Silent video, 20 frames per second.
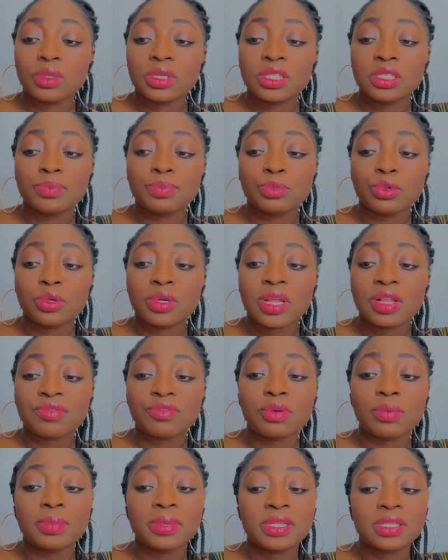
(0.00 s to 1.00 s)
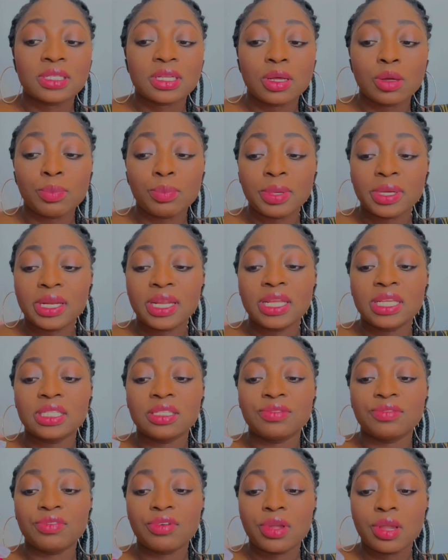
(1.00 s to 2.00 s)
This product from this company
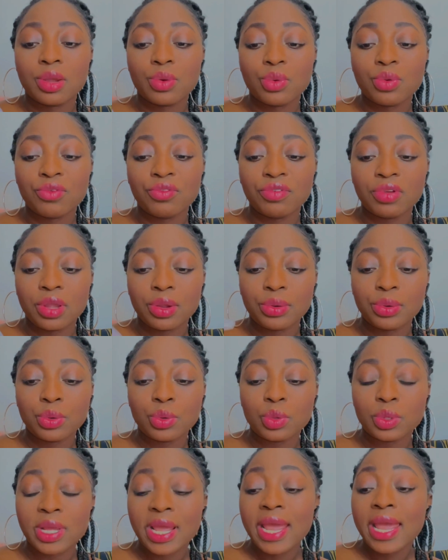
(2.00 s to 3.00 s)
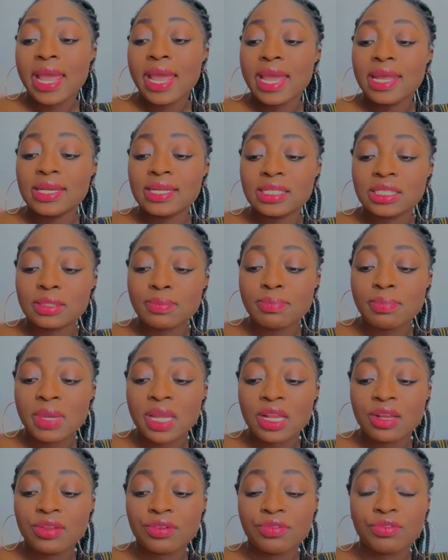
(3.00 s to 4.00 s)
is very, very good, and it's
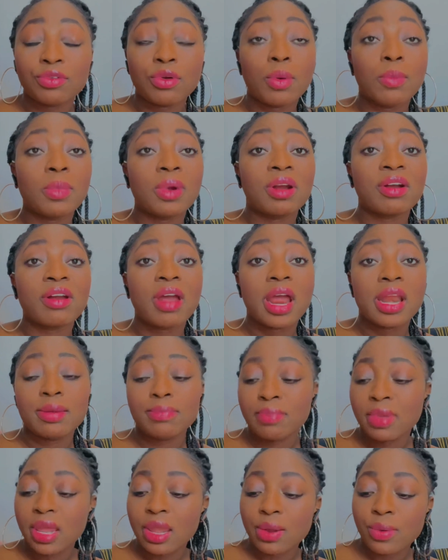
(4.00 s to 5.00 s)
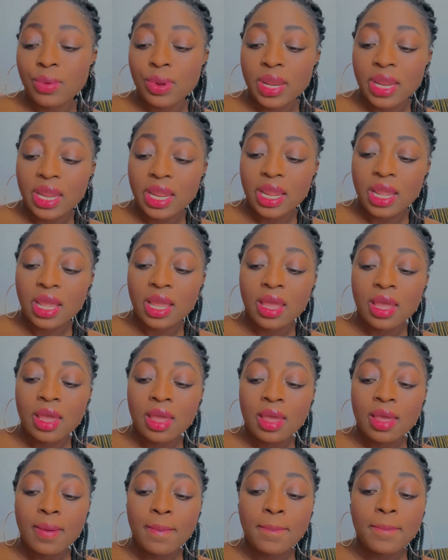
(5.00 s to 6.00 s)
made from cranberry,
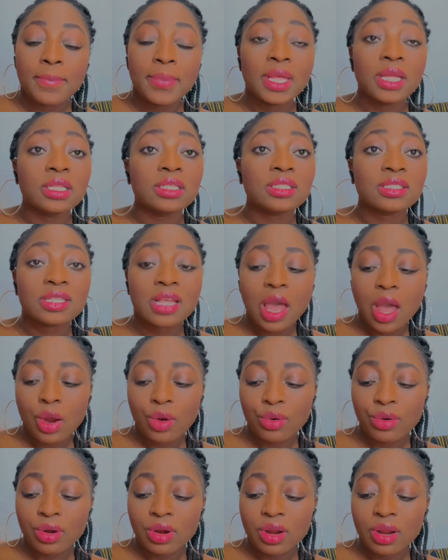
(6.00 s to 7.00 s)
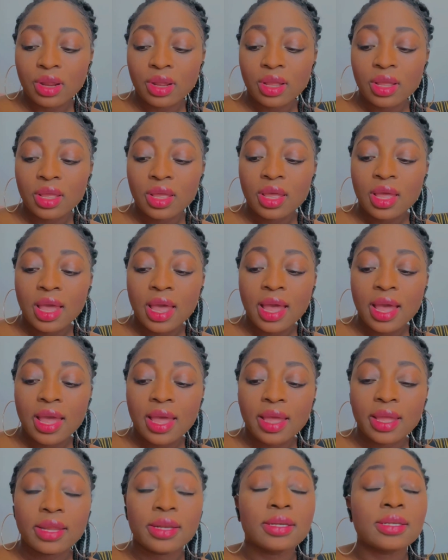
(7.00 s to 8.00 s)
milk zara,
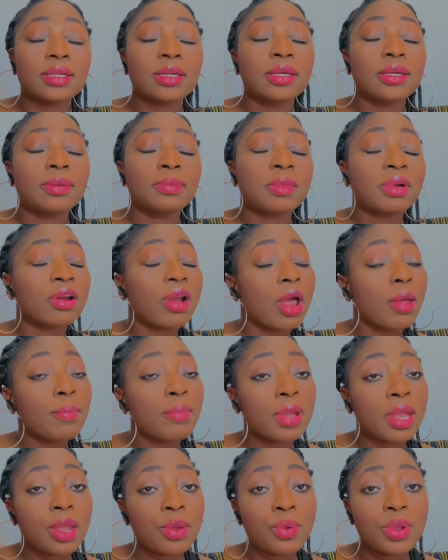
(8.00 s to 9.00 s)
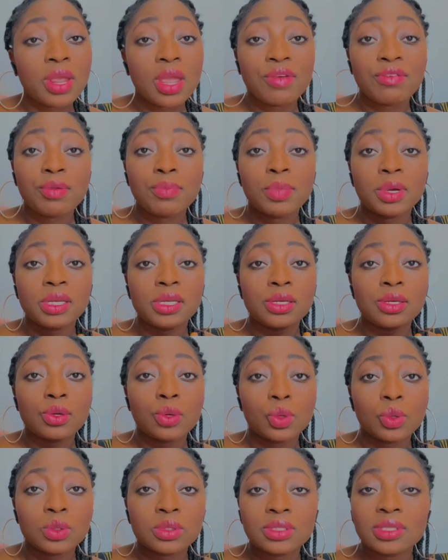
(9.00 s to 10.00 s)
and cranberry. Everybody
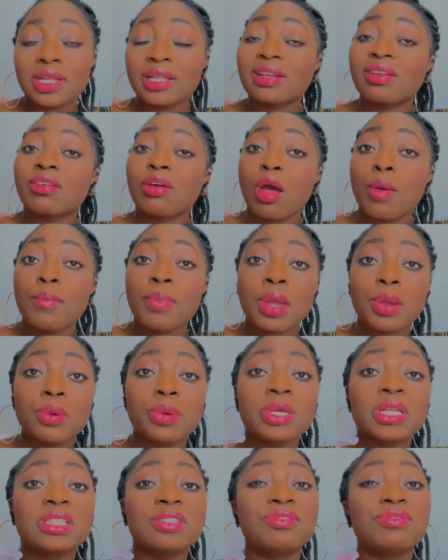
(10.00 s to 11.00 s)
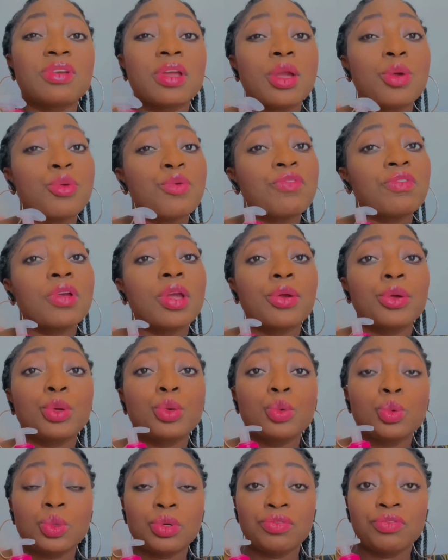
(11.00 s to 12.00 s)
knows that cranberry is very, very
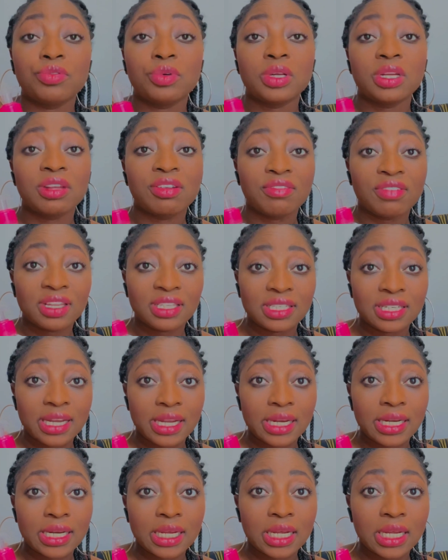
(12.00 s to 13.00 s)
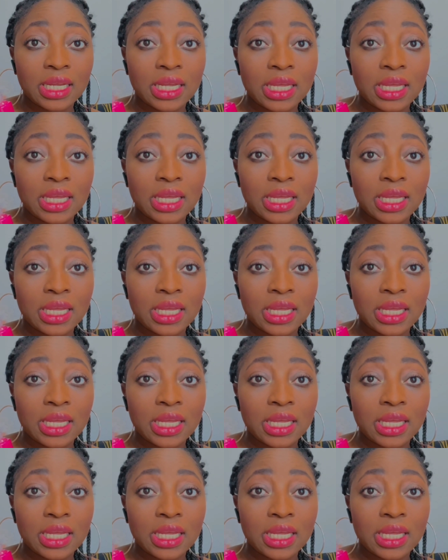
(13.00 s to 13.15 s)
good for the vagina.